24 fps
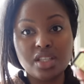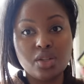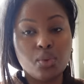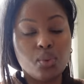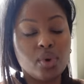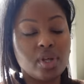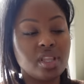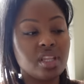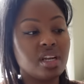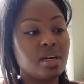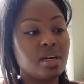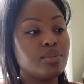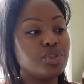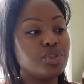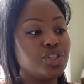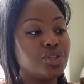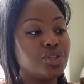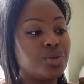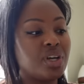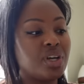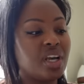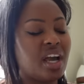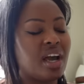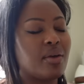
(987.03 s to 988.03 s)
The one that I'm
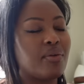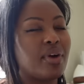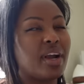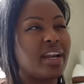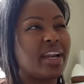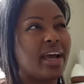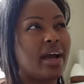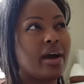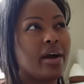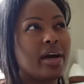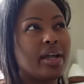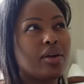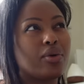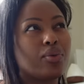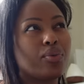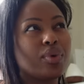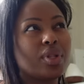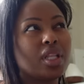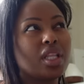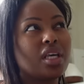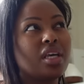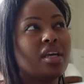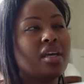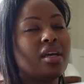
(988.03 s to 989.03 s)
shooting on right now, I don't
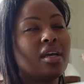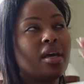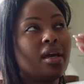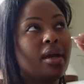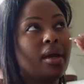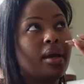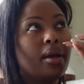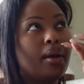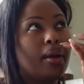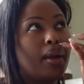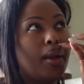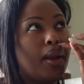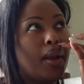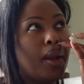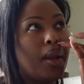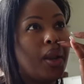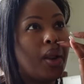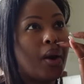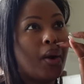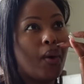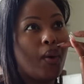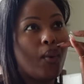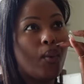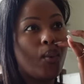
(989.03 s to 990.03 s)
really
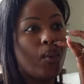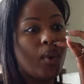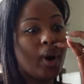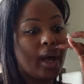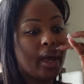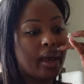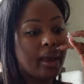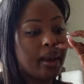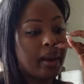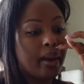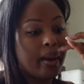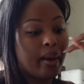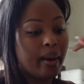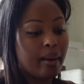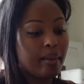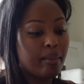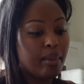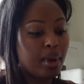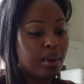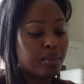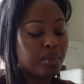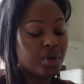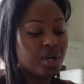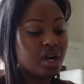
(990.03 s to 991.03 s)
know what
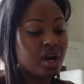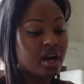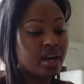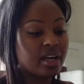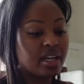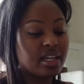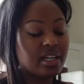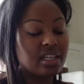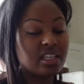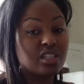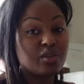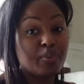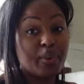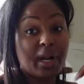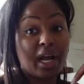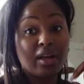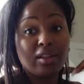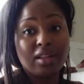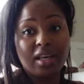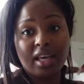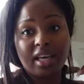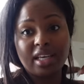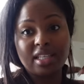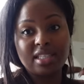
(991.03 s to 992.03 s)
memory card it is, but I'll
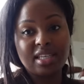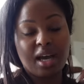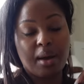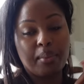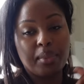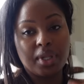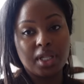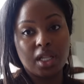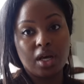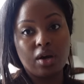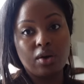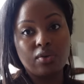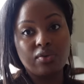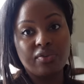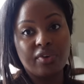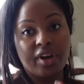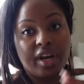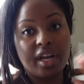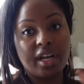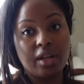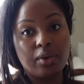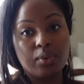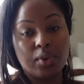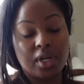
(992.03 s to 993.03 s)
link it down below for
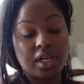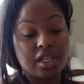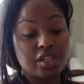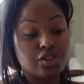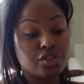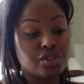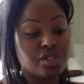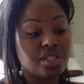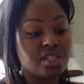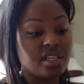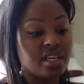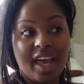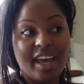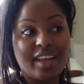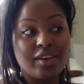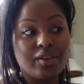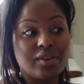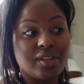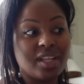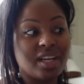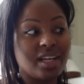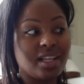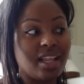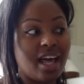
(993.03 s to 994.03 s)
anyone interested. I
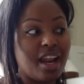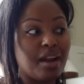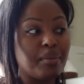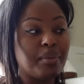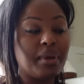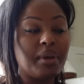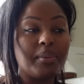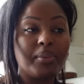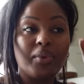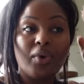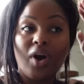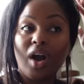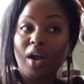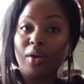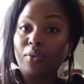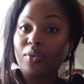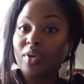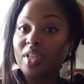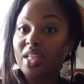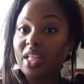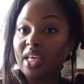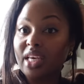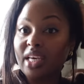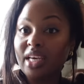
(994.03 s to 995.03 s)
know that a lot of people are
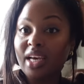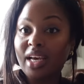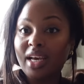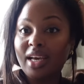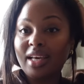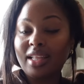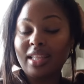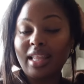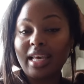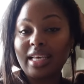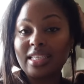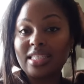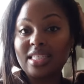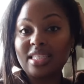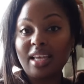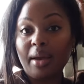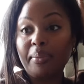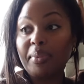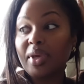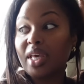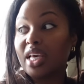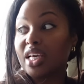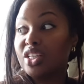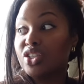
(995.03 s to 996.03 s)
really like
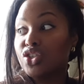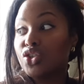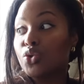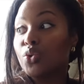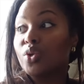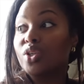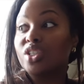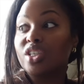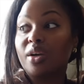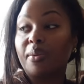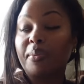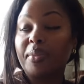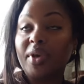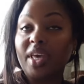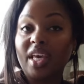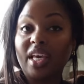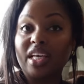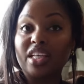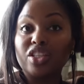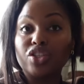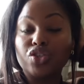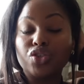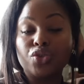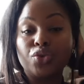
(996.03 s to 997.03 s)
stepping into and jumping
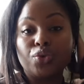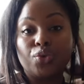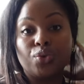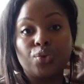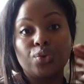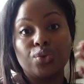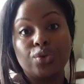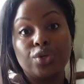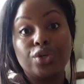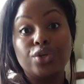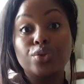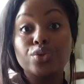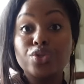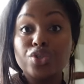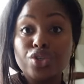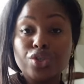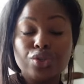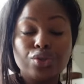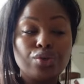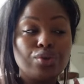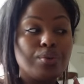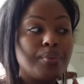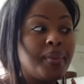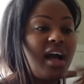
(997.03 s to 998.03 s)
into
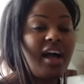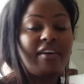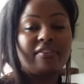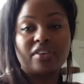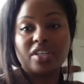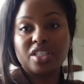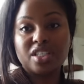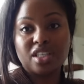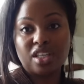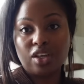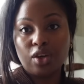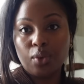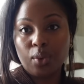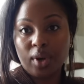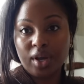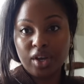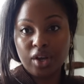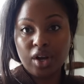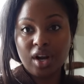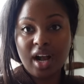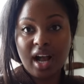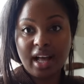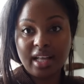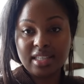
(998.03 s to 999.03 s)
YouTube. Obviously you want
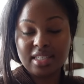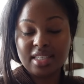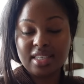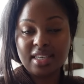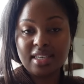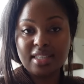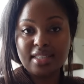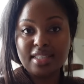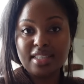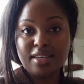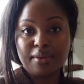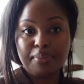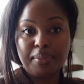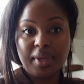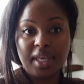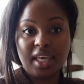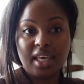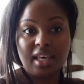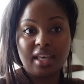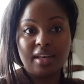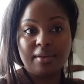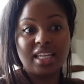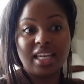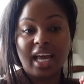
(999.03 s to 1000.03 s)
your content to
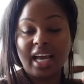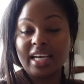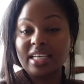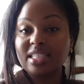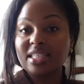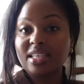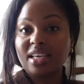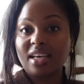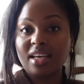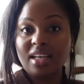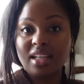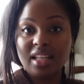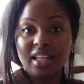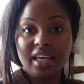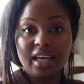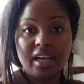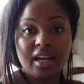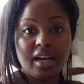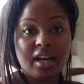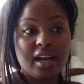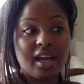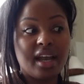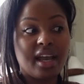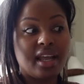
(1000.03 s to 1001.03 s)
be nice and
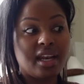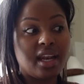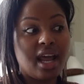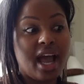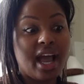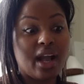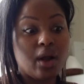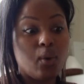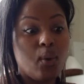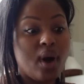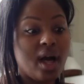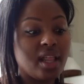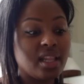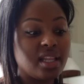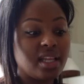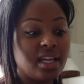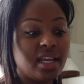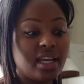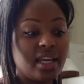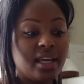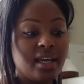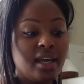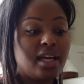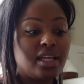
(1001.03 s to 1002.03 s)
clear and high
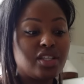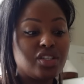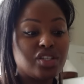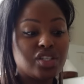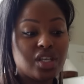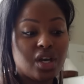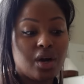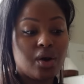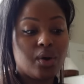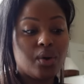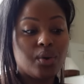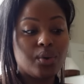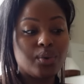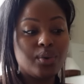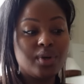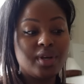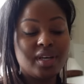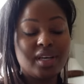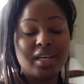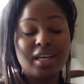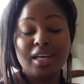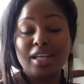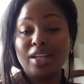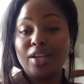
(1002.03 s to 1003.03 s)
quality, and so
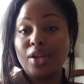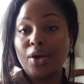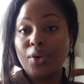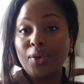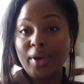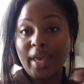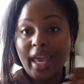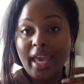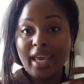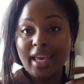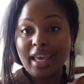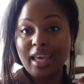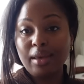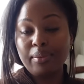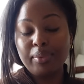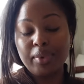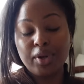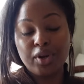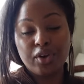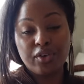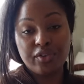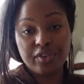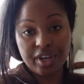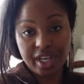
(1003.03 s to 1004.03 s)
no
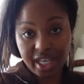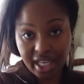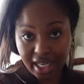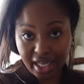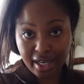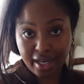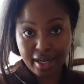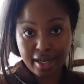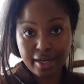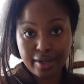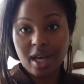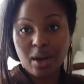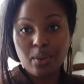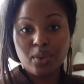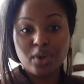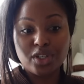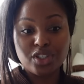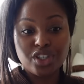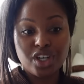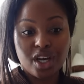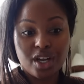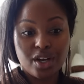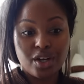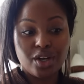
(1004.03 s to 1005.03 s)
gatekeeping over here. I
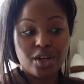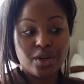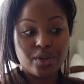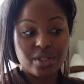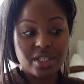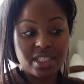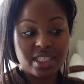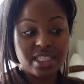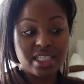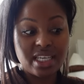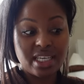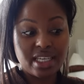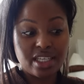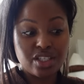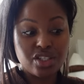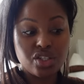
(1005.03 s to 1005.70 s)
want y'all to know the tea.